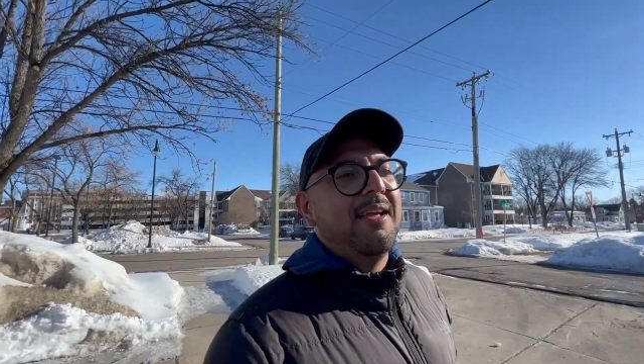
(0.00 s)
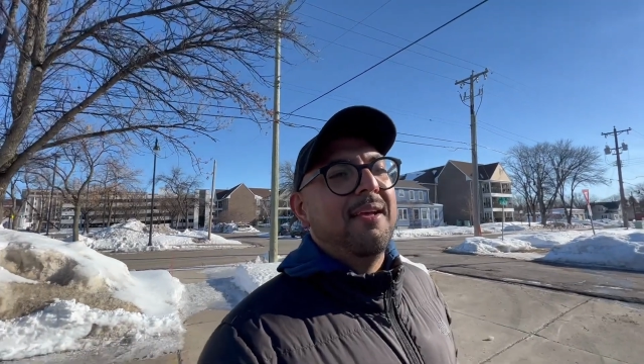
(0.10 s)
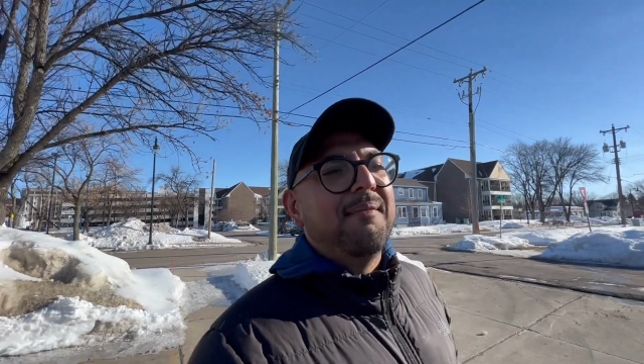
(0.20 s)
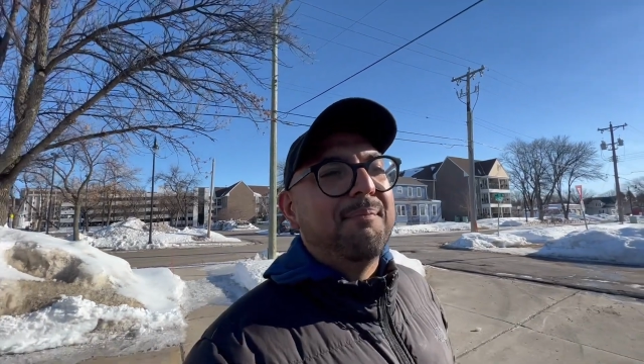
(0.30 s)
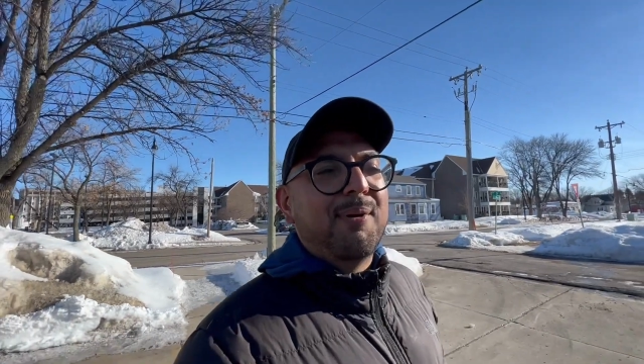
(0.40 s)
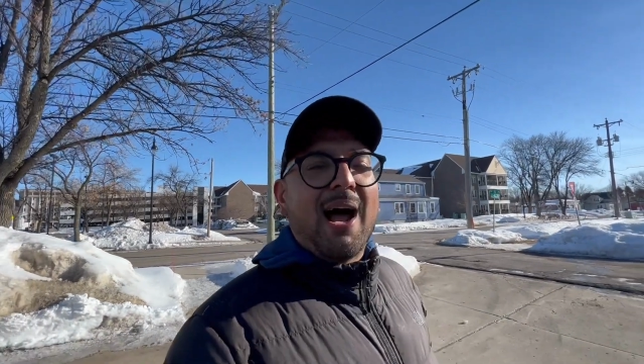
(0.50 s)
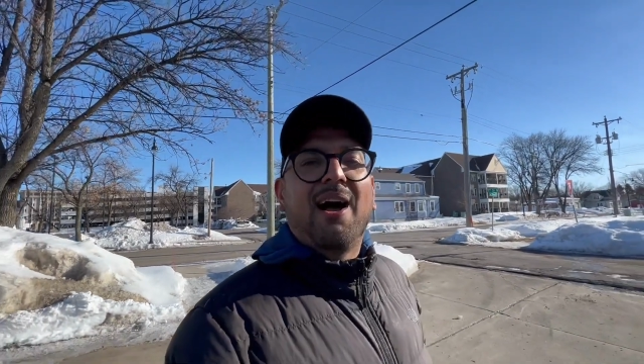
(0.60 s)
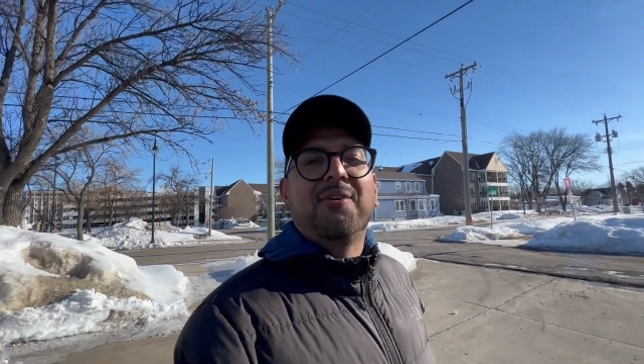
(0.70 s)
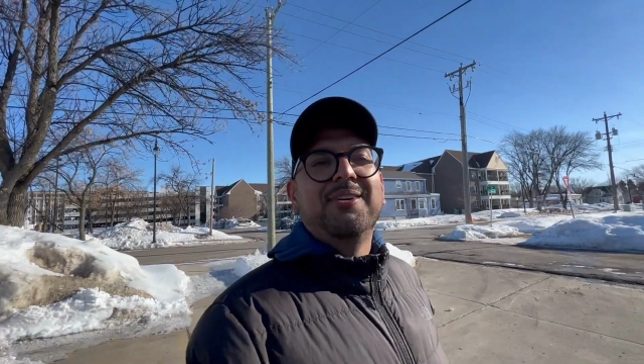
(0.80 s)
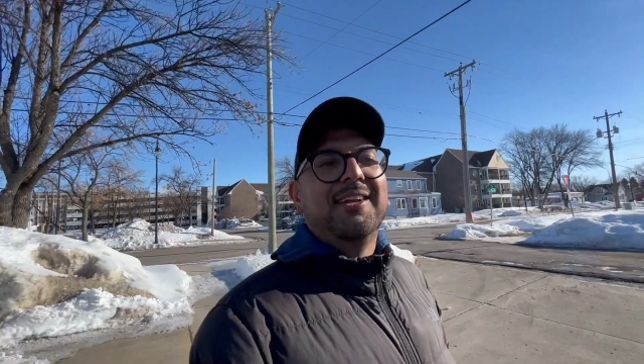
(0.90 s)

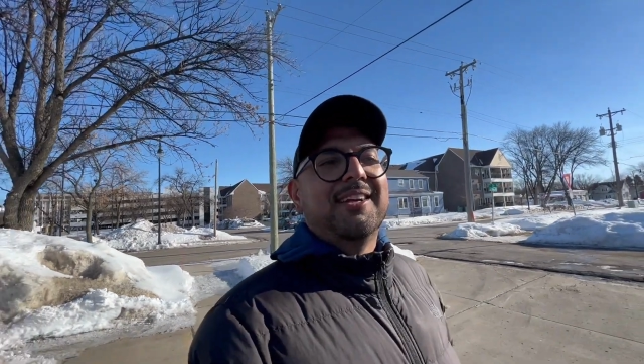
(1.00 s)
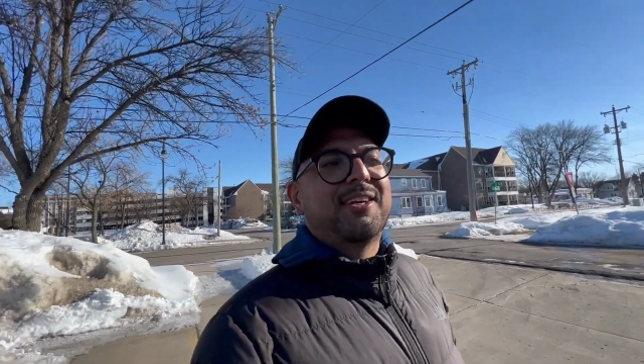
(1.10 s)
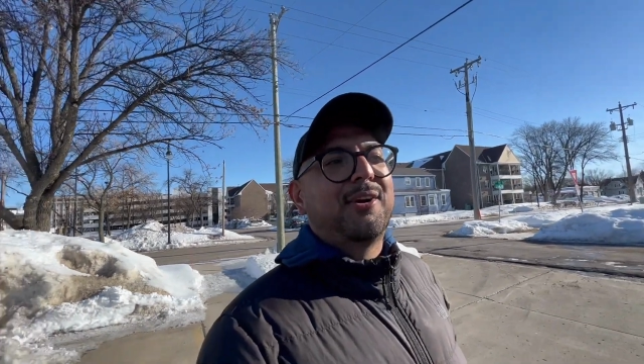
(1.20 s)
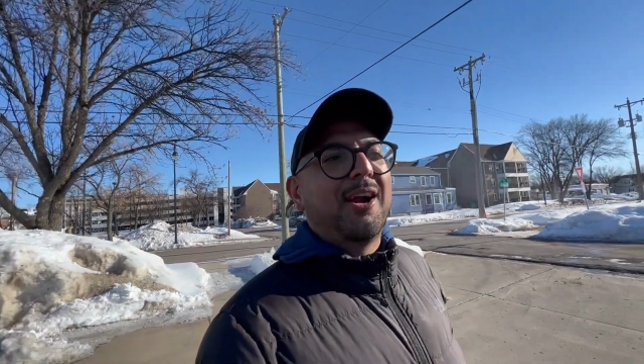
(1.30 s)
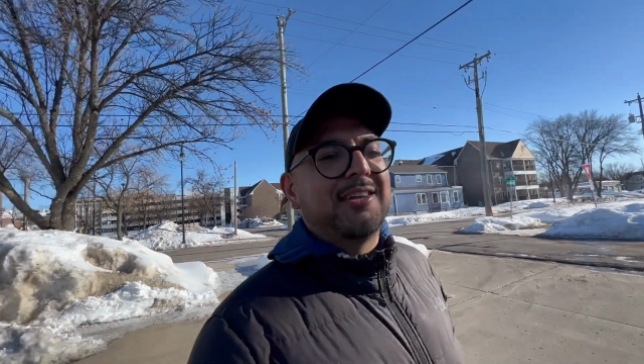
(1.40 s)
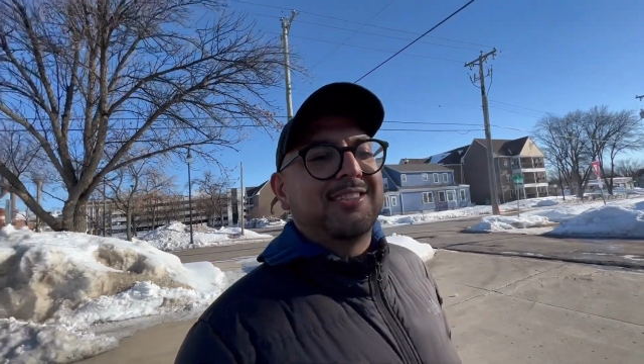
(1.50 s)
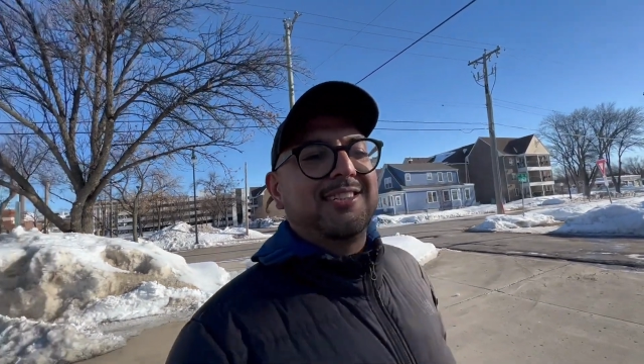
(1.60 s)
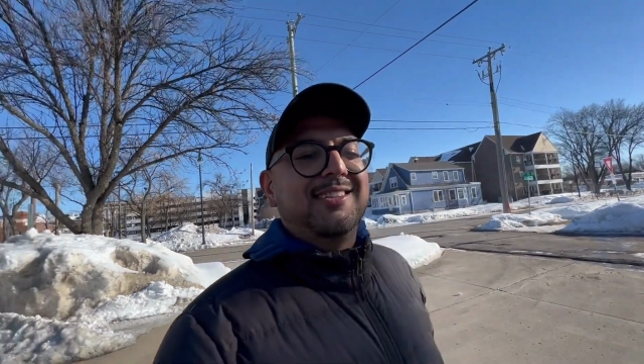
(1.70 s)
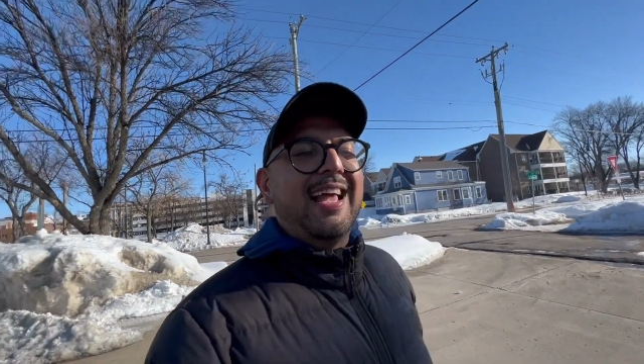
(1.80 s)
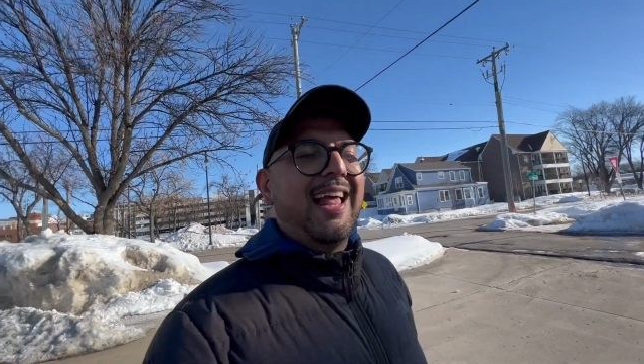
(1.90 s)
brown crust.
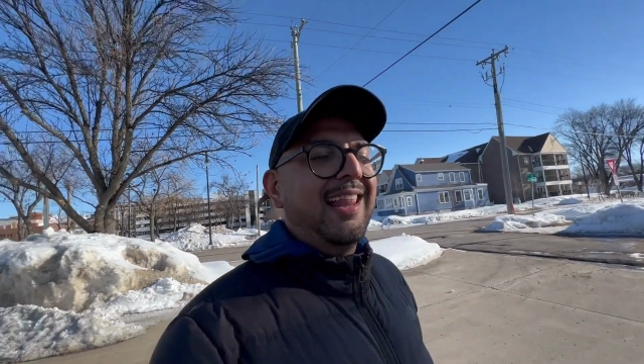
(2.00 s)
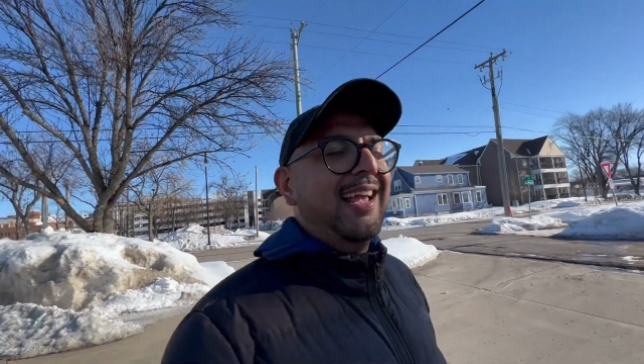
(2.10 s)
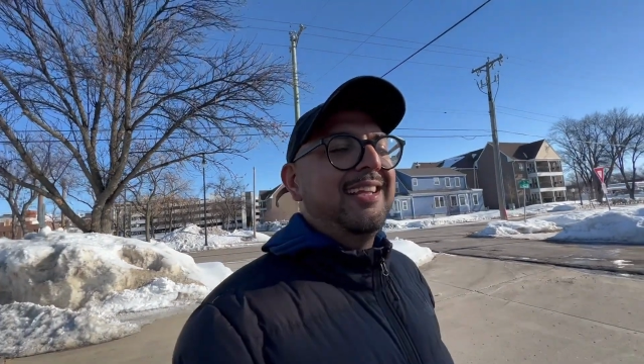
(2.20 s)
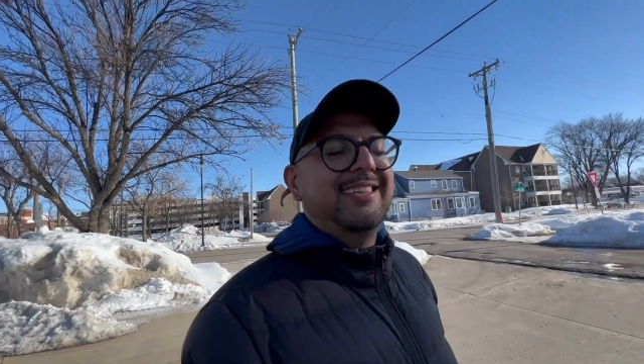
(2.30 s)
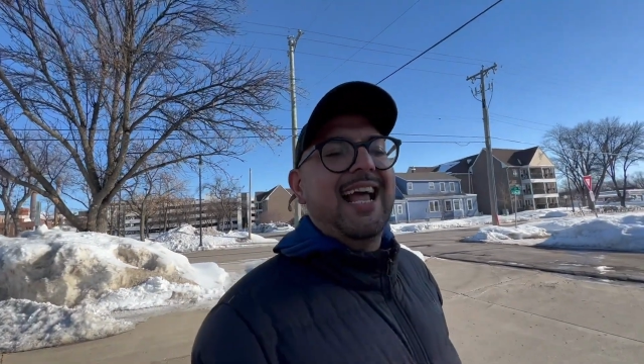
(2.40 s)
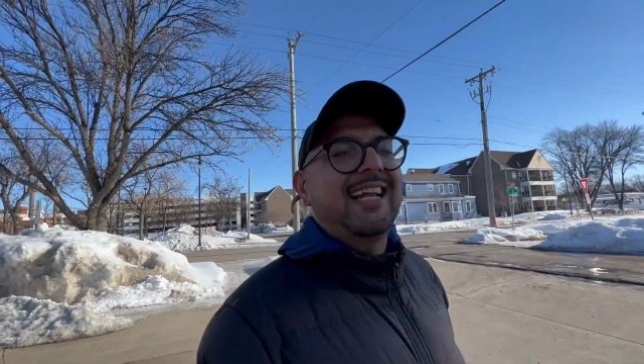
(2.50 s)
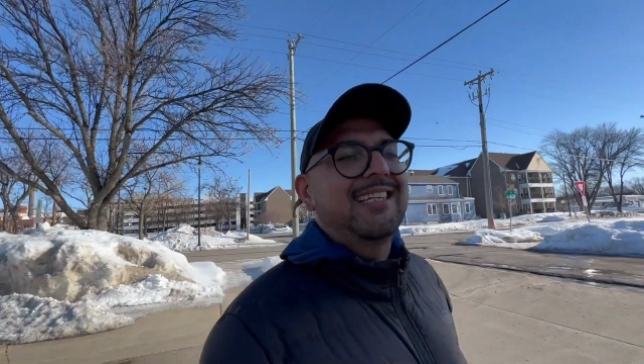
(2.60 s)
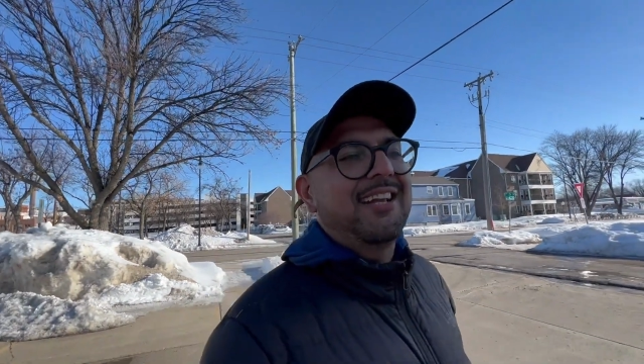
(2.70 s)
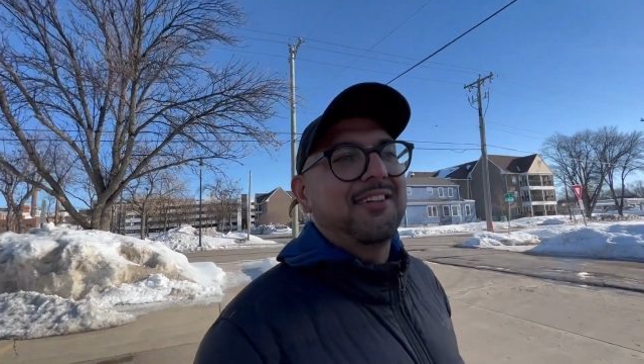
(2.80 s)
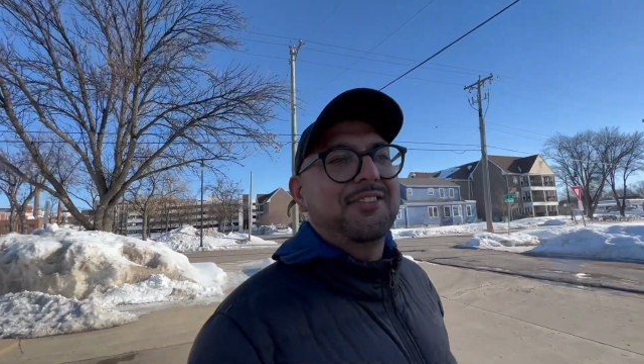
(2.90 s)
That
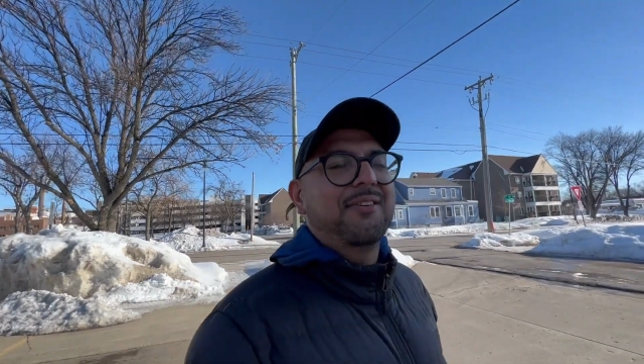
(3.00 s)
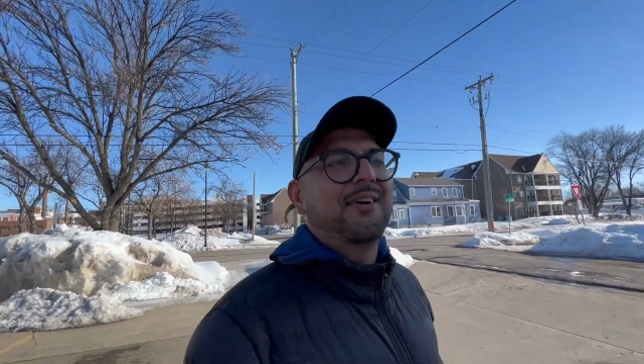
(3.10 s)
tells you